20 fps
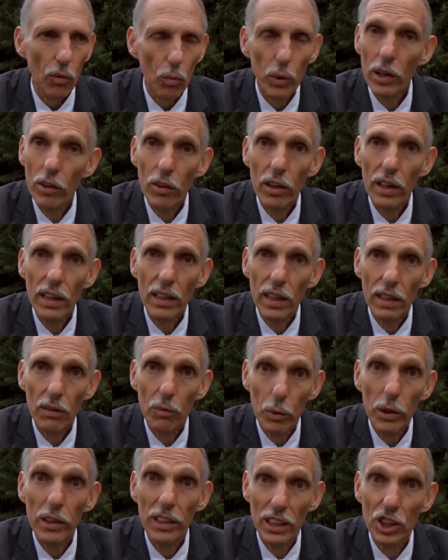We're in
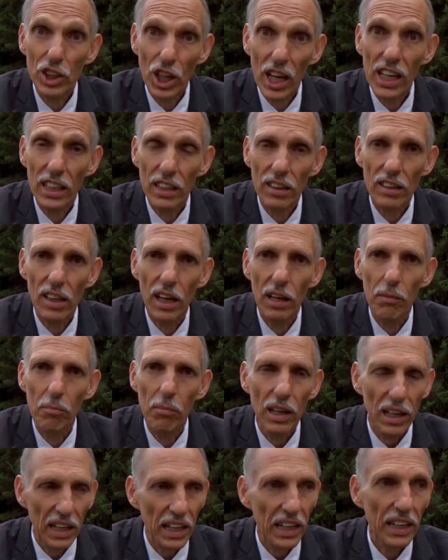a shaking
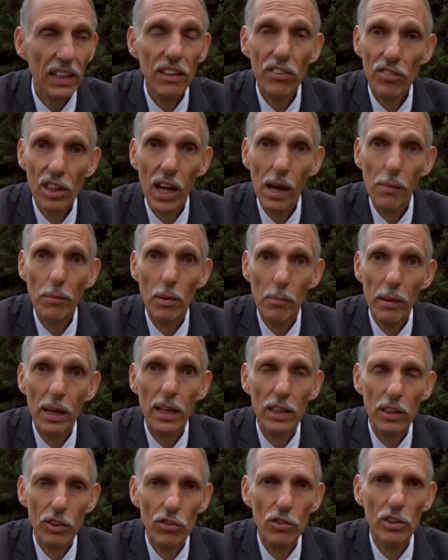time. It is time to
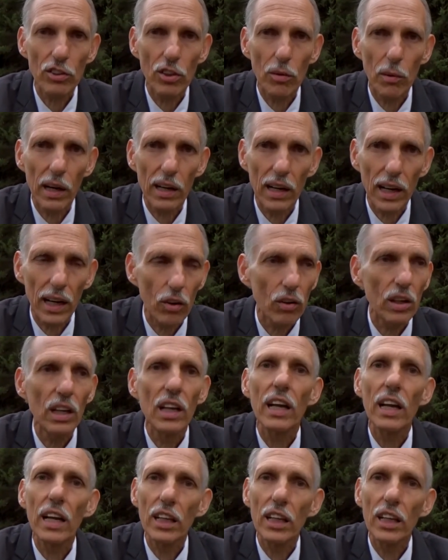make a decision right now